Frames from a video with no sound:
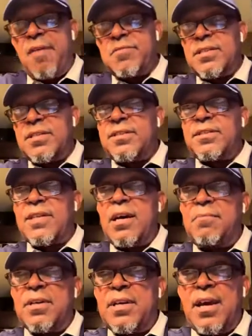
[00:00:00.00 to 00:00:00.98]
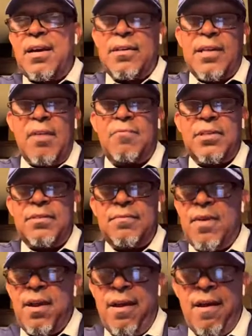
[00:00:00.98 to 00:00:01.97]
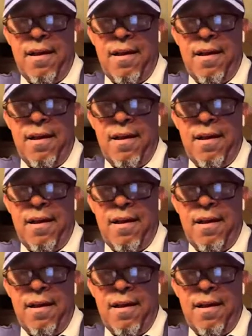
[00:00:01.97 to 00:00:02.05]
I was at the sample counter, and I wasn't